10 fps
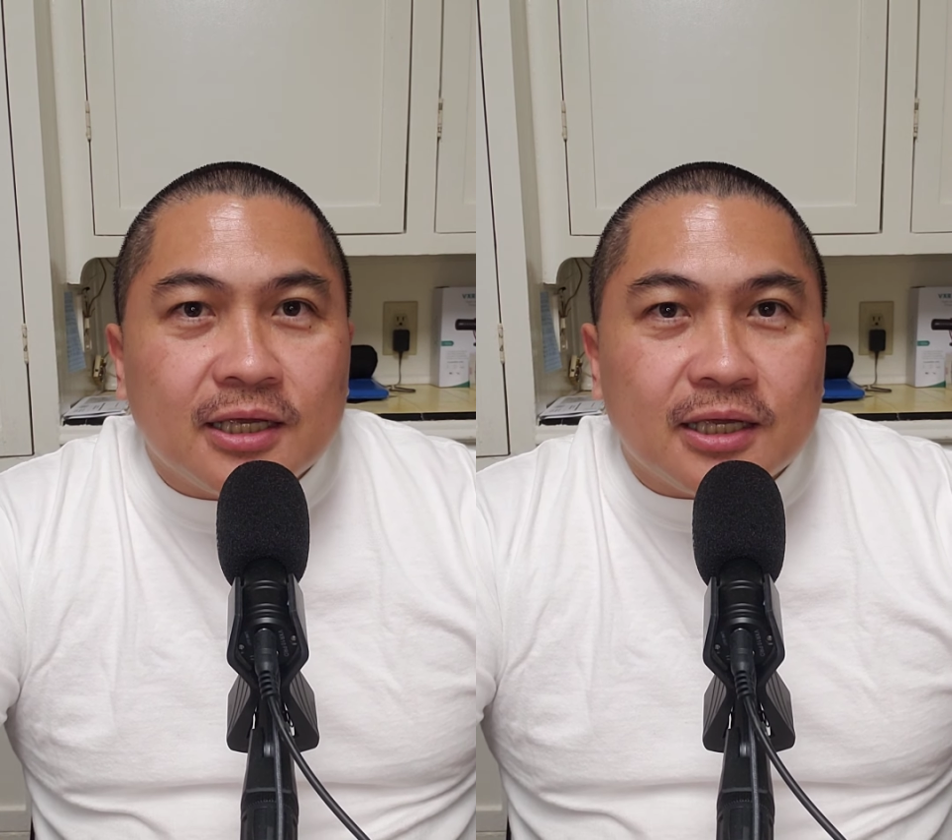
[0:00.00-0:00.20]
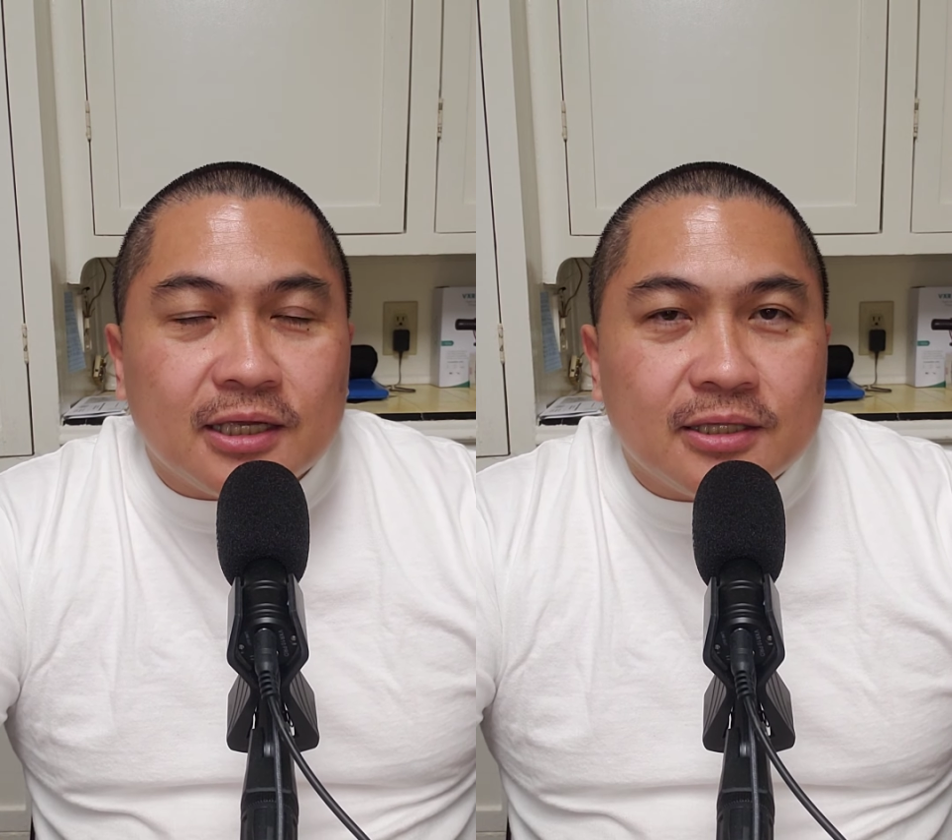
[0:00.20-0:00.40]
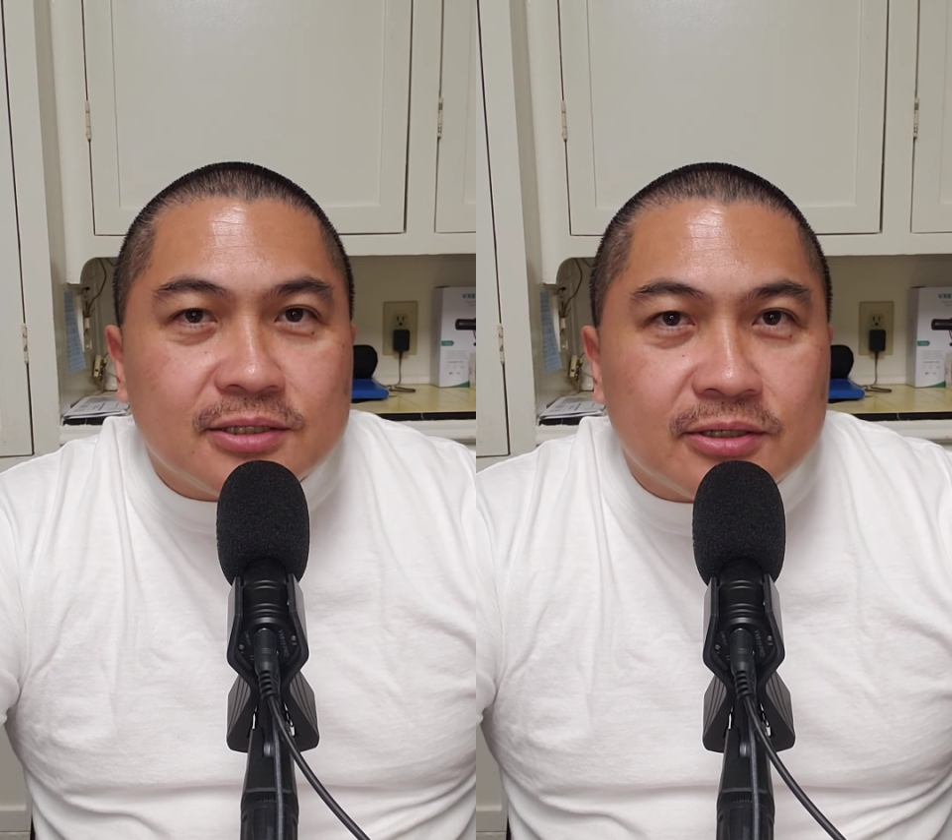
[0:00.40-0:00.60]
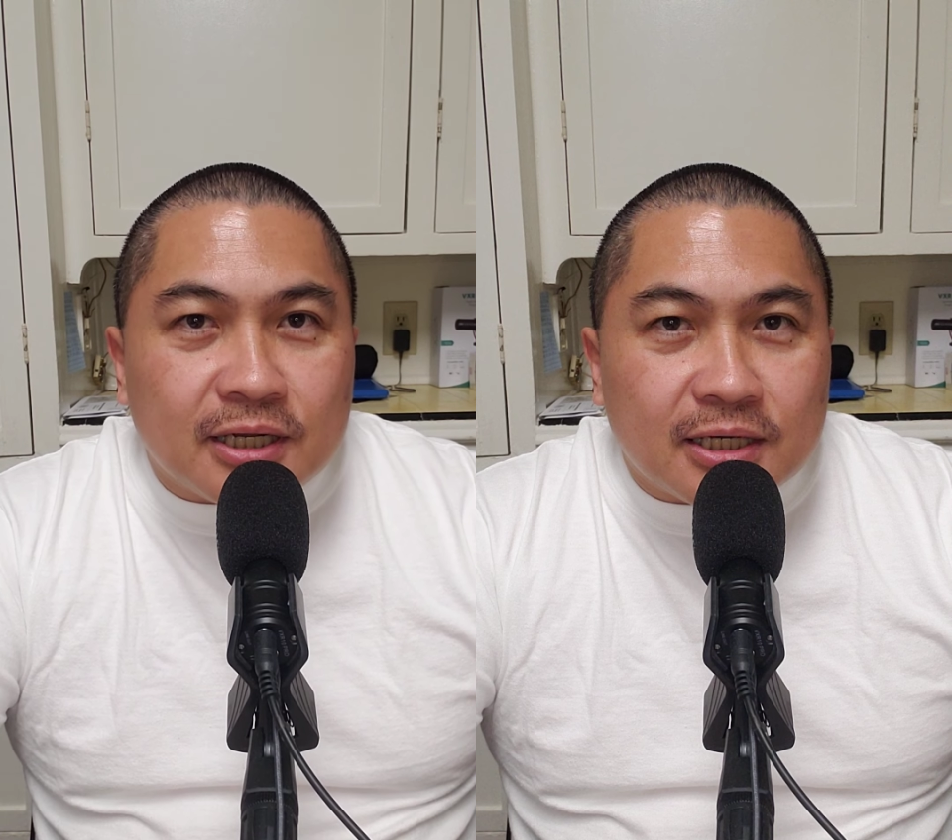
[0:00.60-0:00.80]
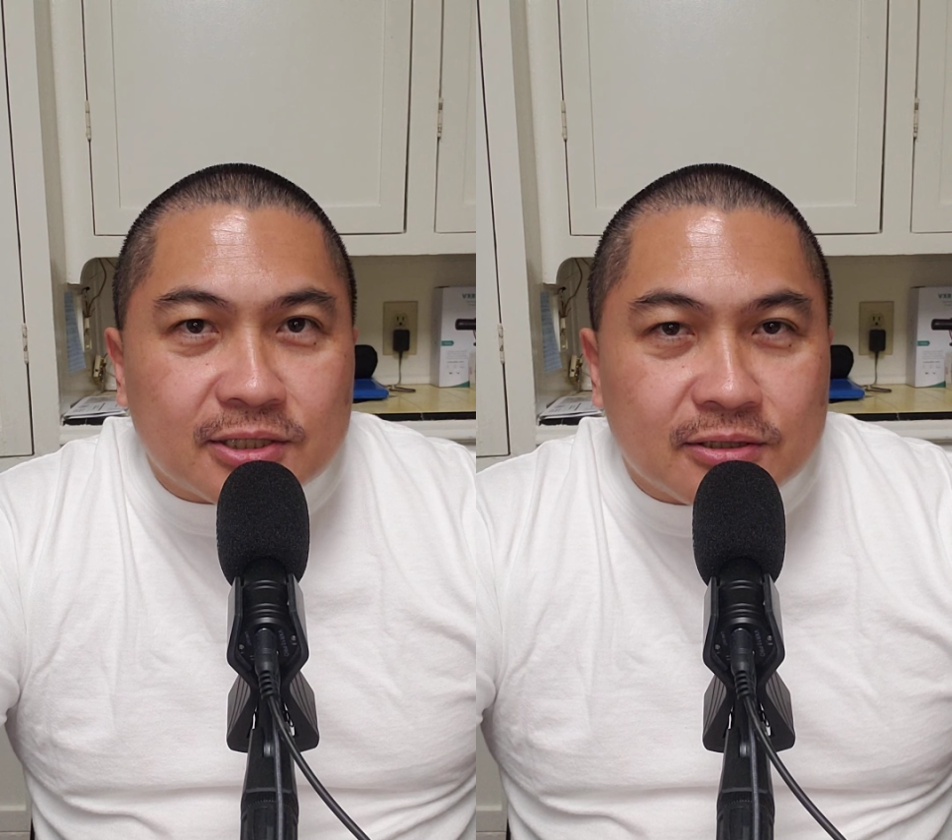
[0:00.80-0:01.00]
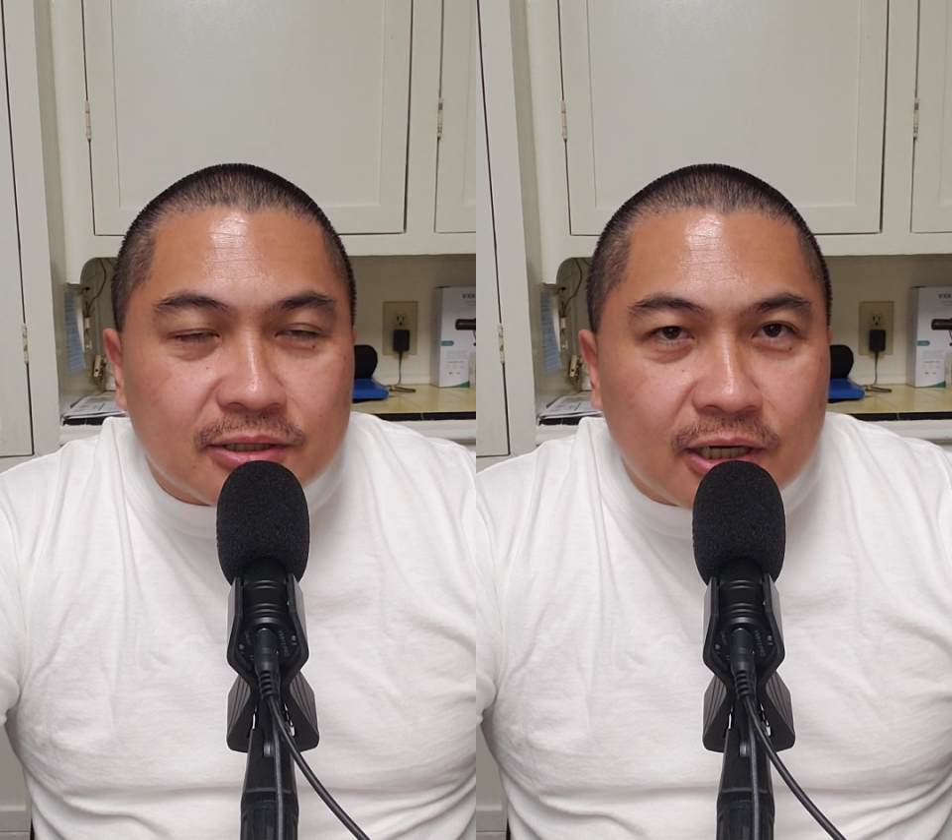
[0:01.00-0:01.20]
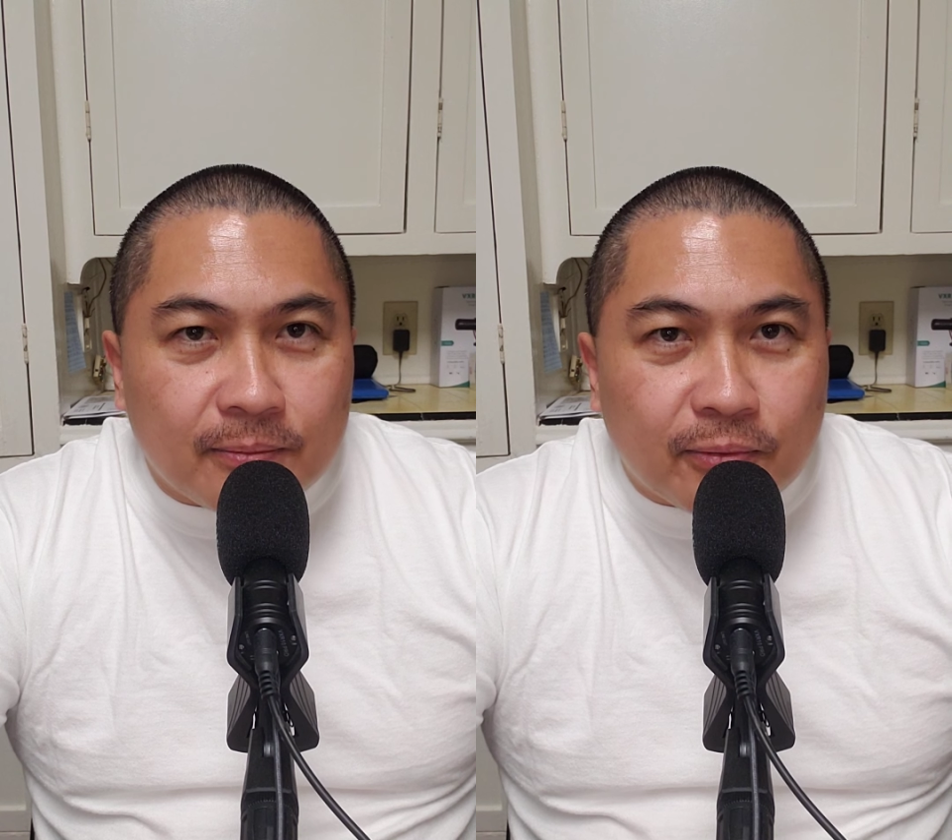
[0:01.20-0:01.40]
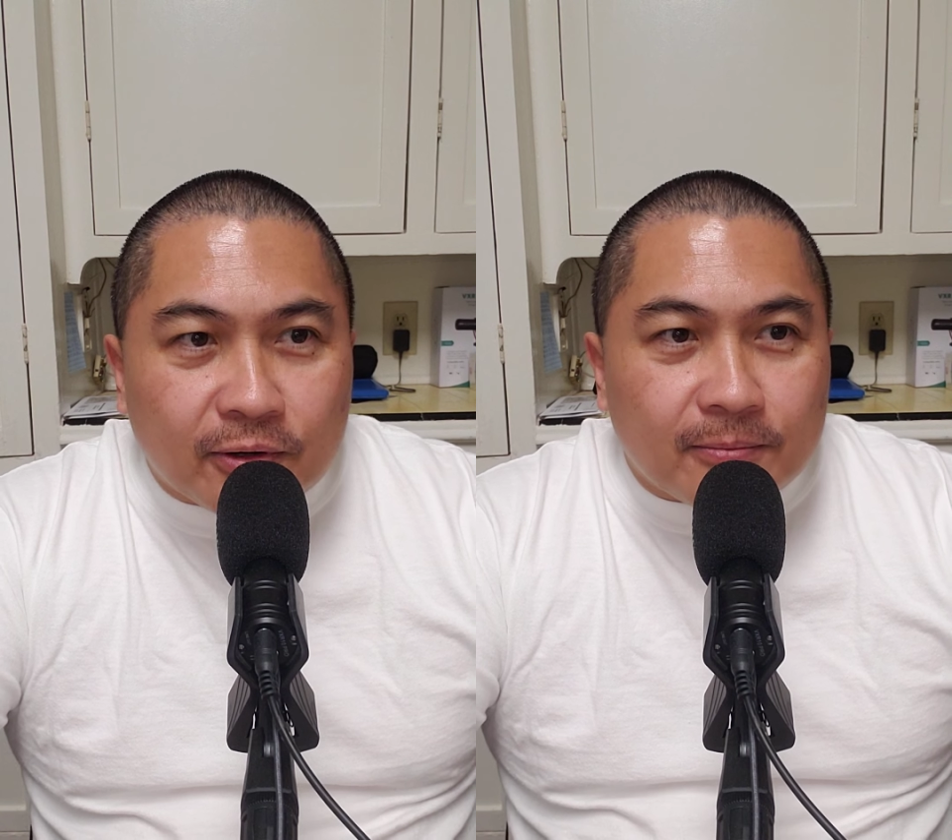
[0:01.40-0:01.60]
International
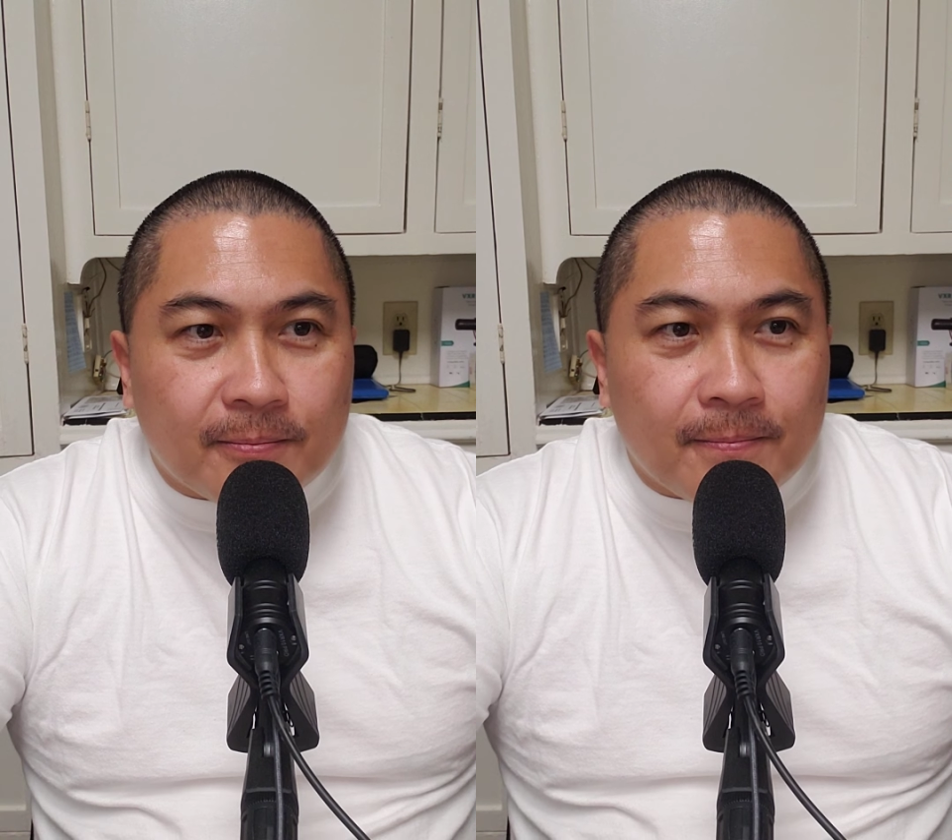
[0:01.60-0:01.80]
Airport.